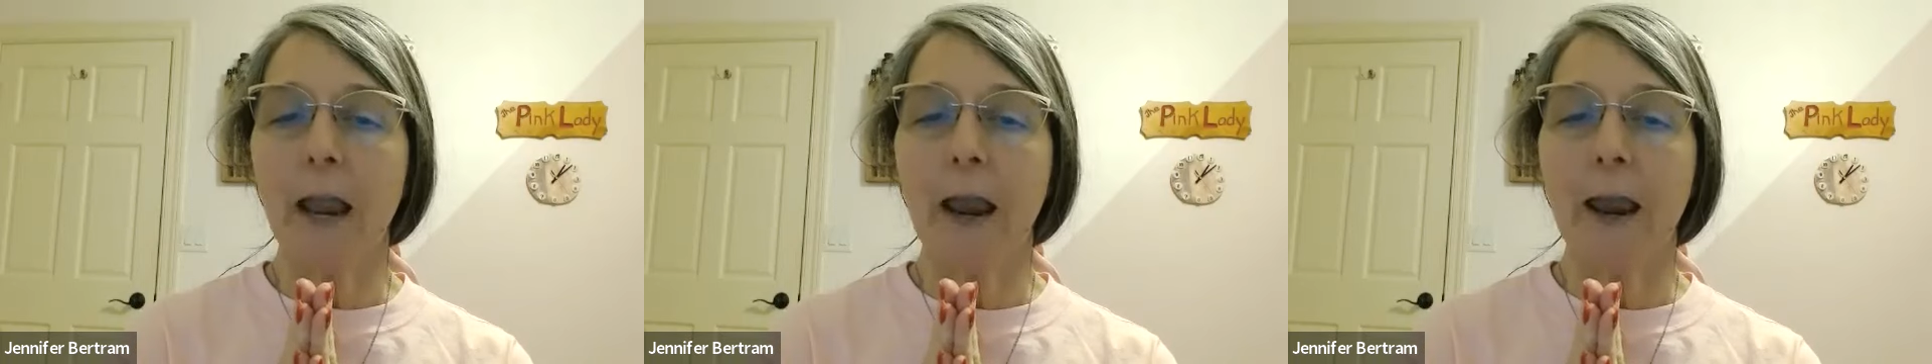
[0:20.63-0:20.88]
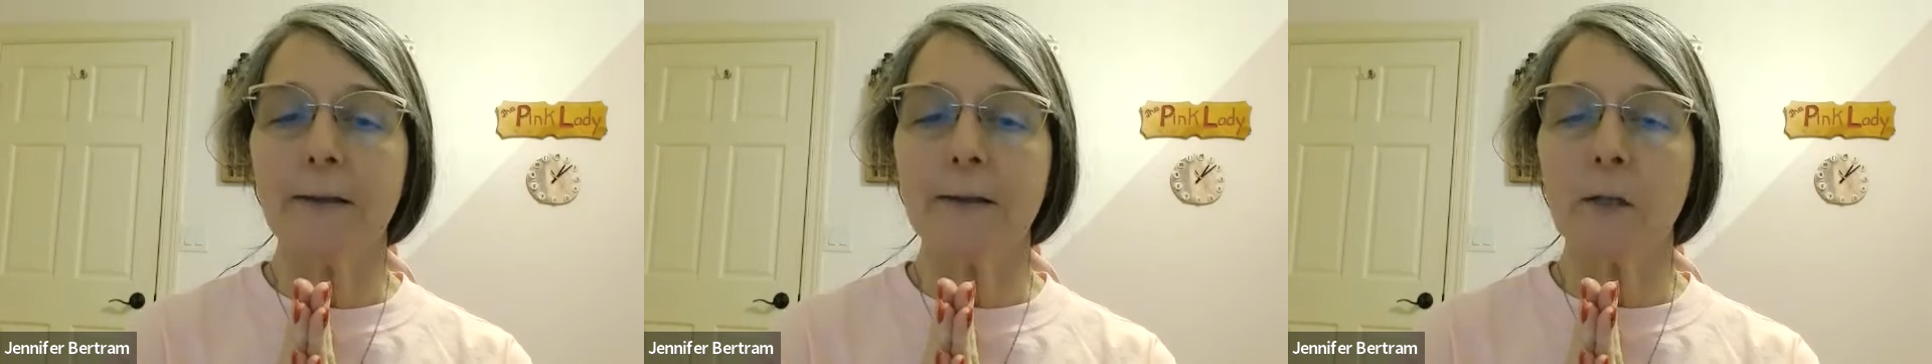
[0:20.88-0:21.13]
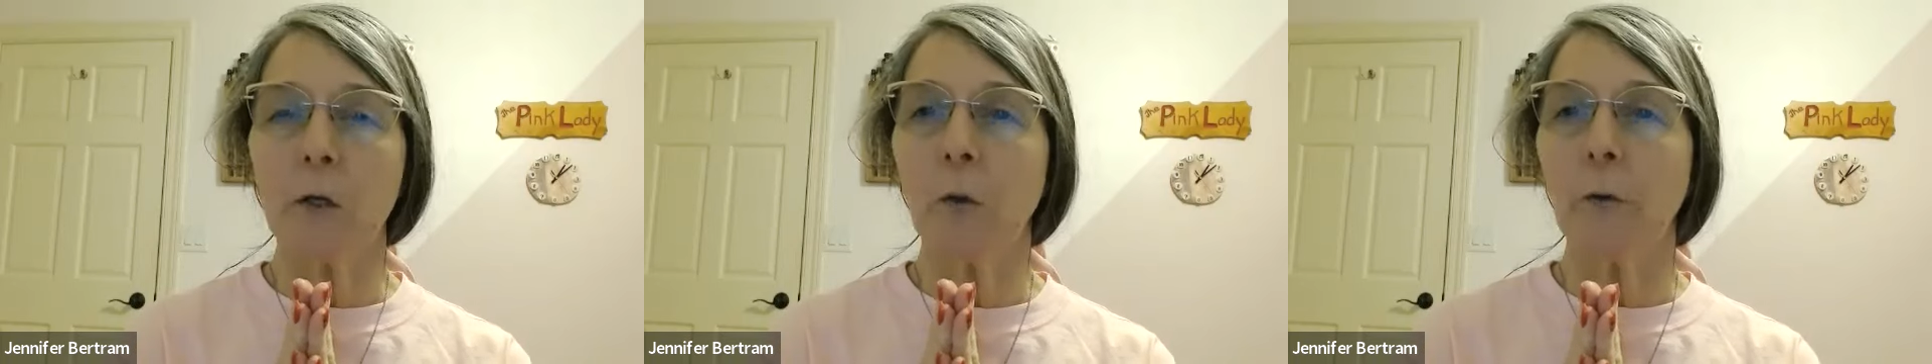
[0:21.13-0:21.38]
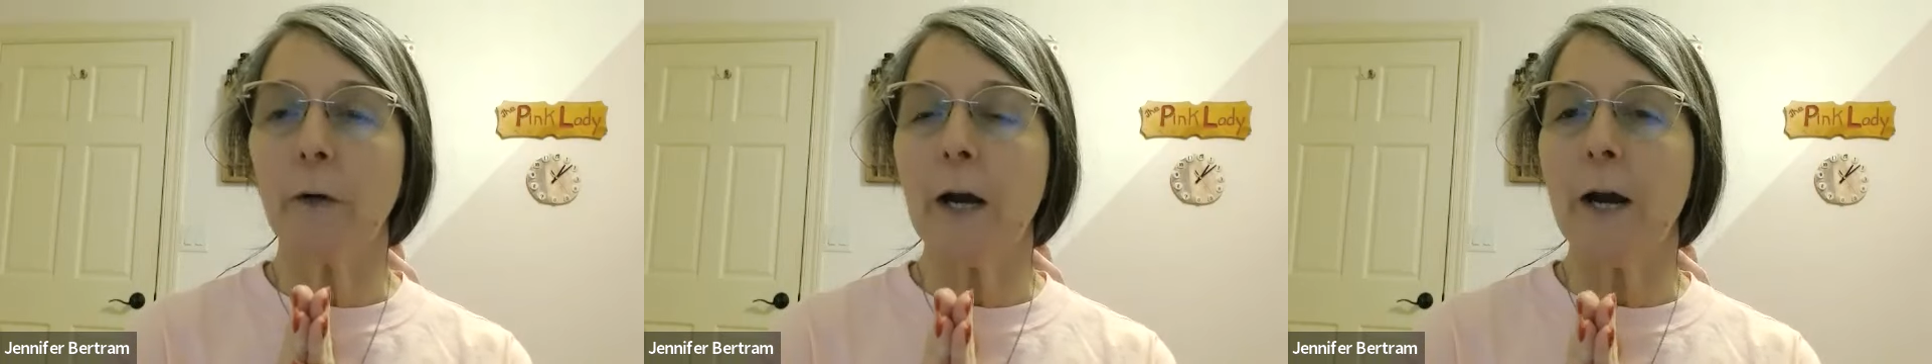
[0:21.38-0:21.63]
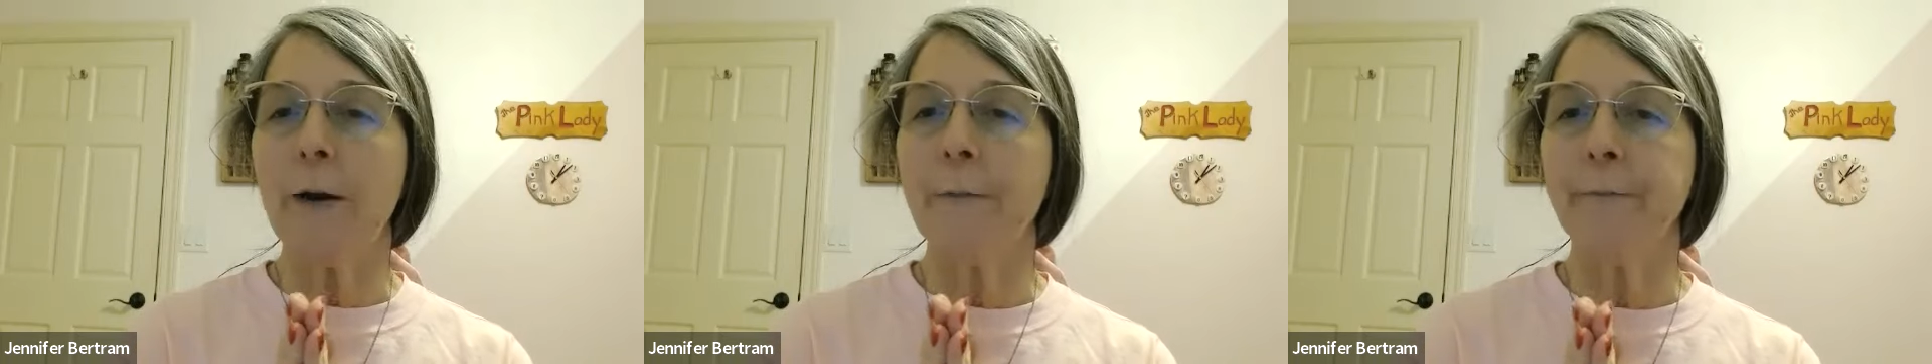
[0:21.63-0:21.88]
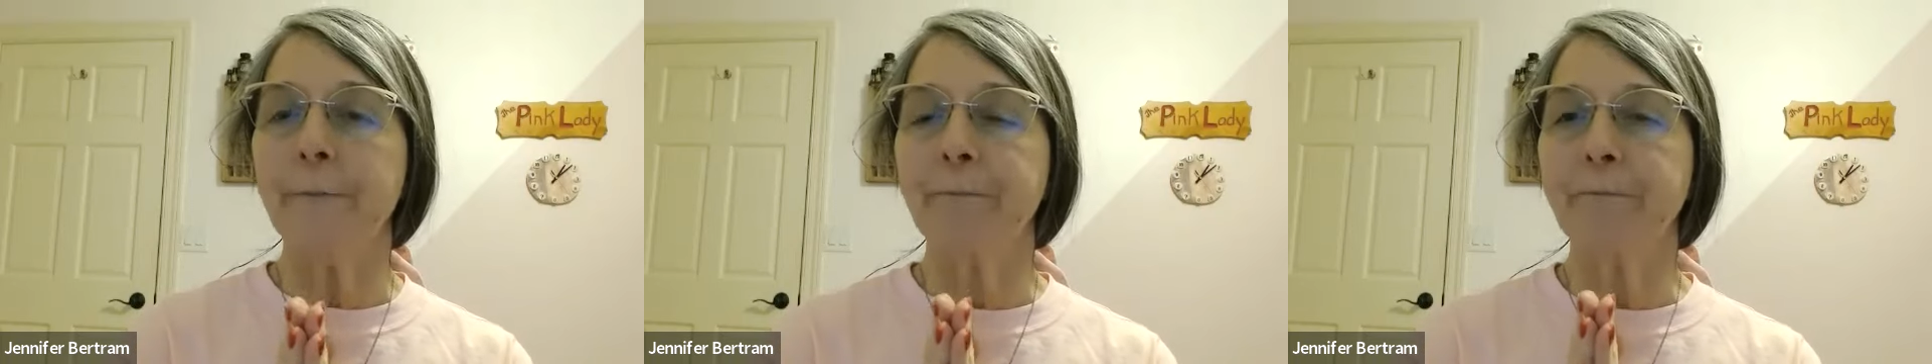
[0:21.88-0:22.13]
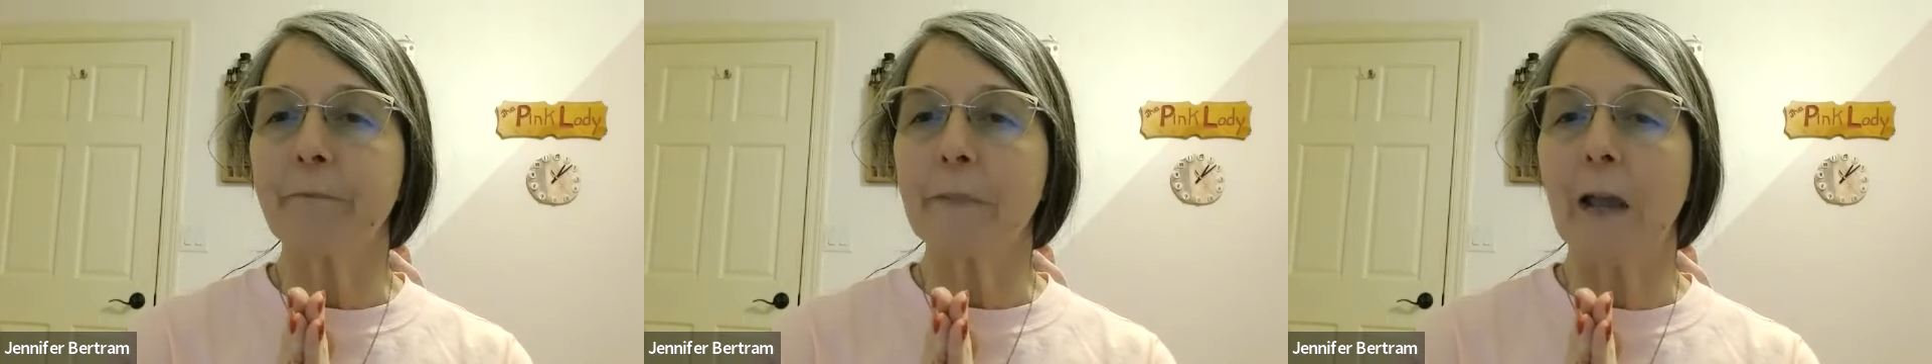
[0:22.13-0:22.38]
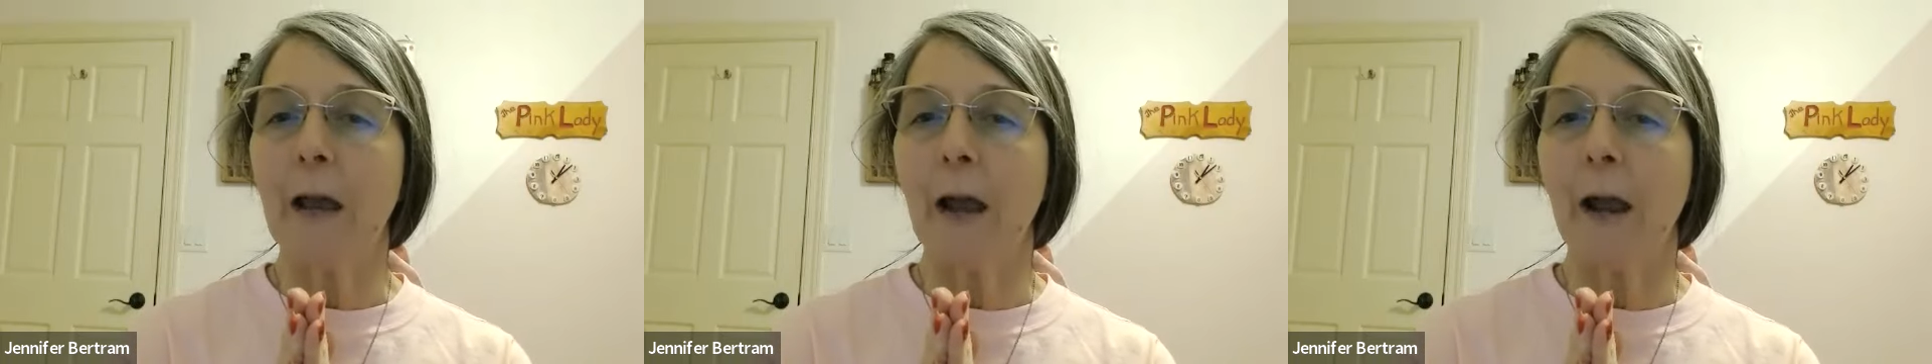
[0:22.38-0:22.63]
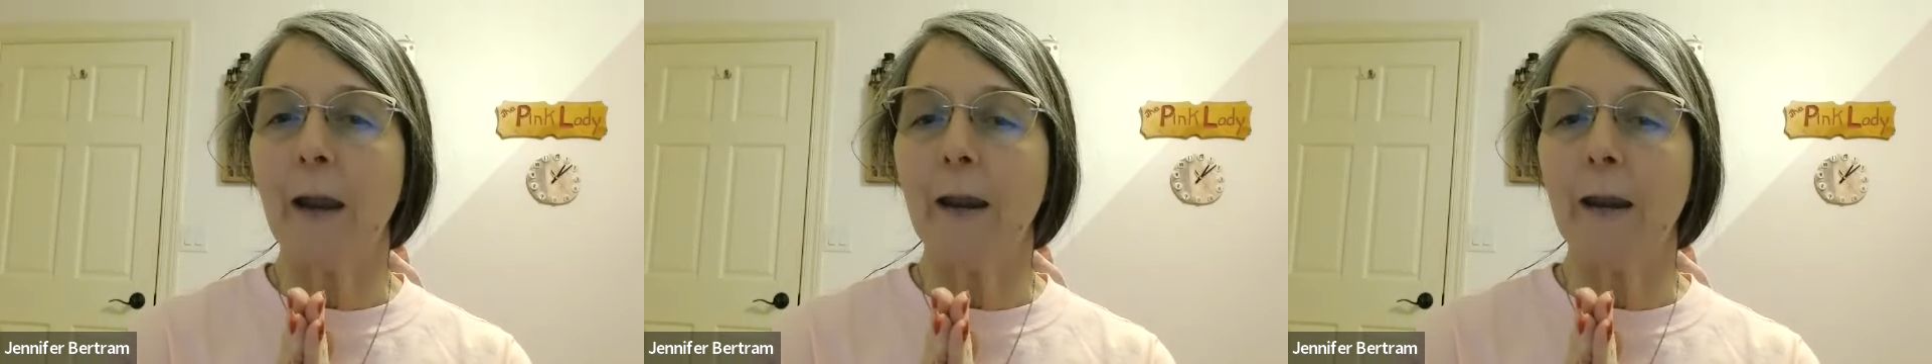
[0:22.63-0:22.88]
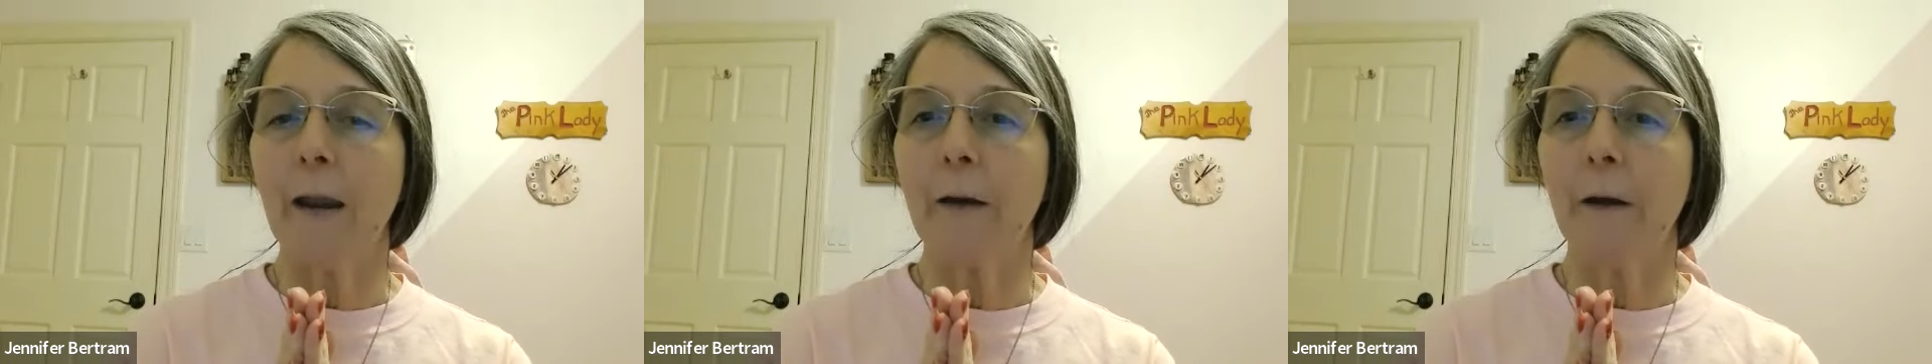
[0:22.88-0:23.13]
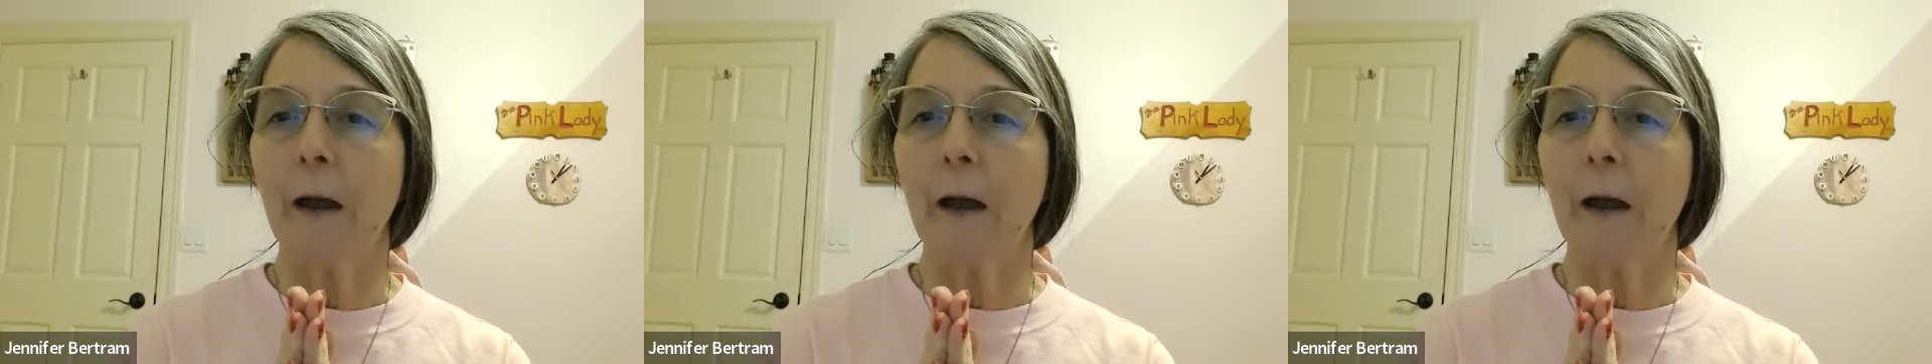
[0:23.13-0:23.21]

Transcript: And so I